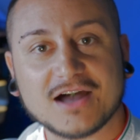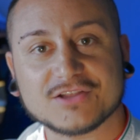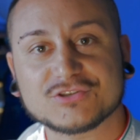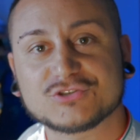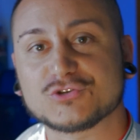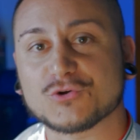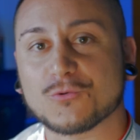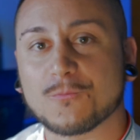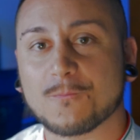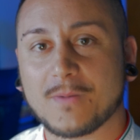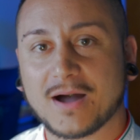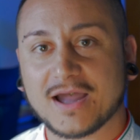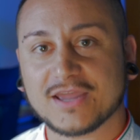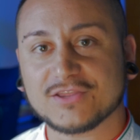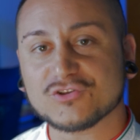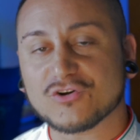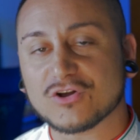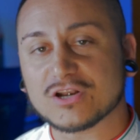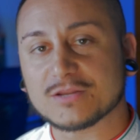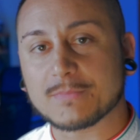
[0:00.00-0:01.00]
to my
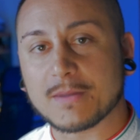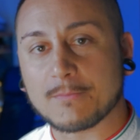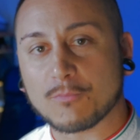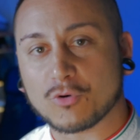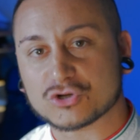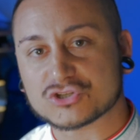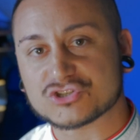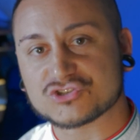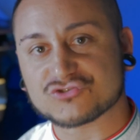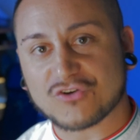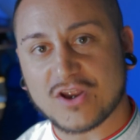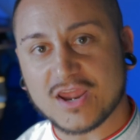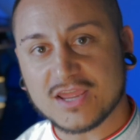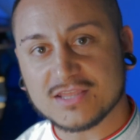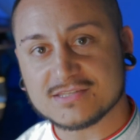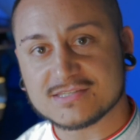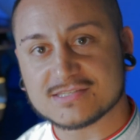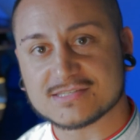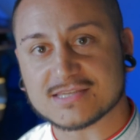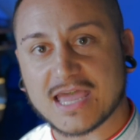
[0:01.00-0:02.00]
dough a little bit more
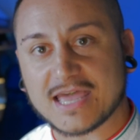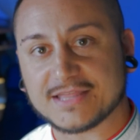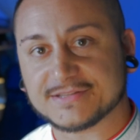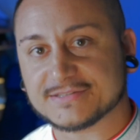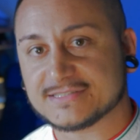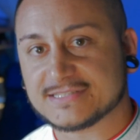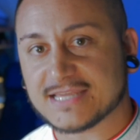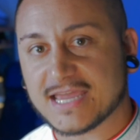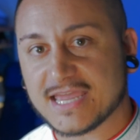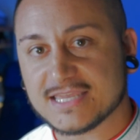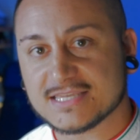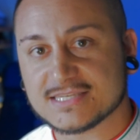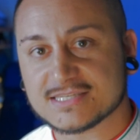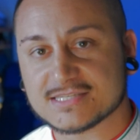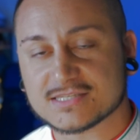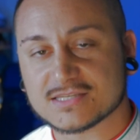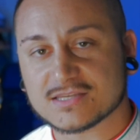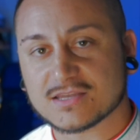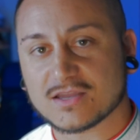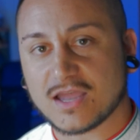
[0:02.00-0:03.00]
strength and
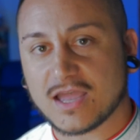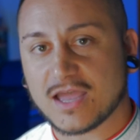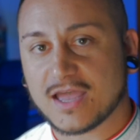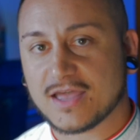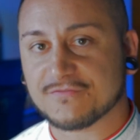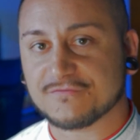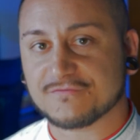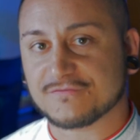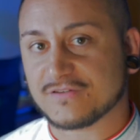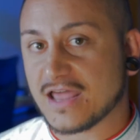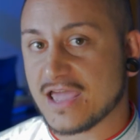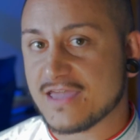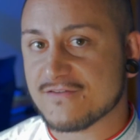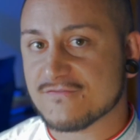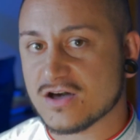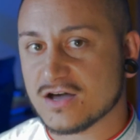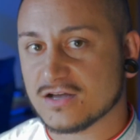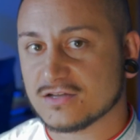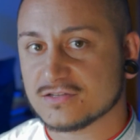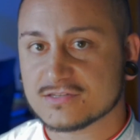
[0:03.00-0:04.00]
taste and
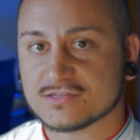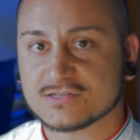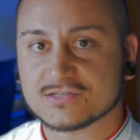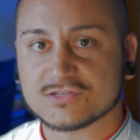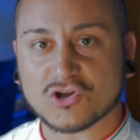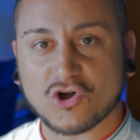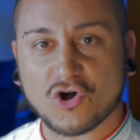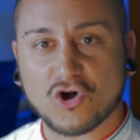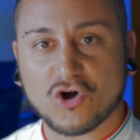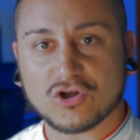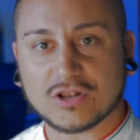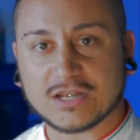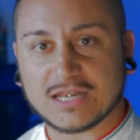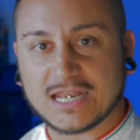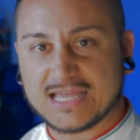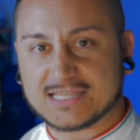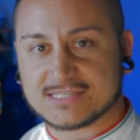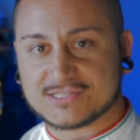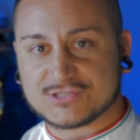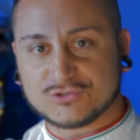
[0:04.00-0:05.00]
flavor. So
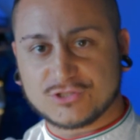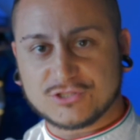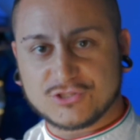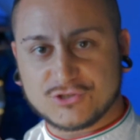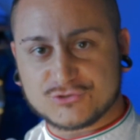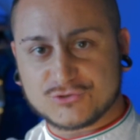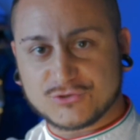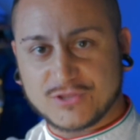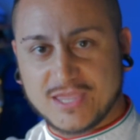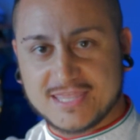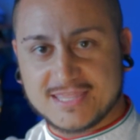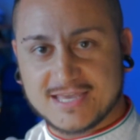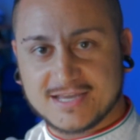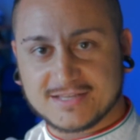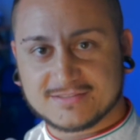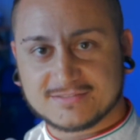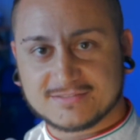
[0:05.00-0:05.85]
let's do it together.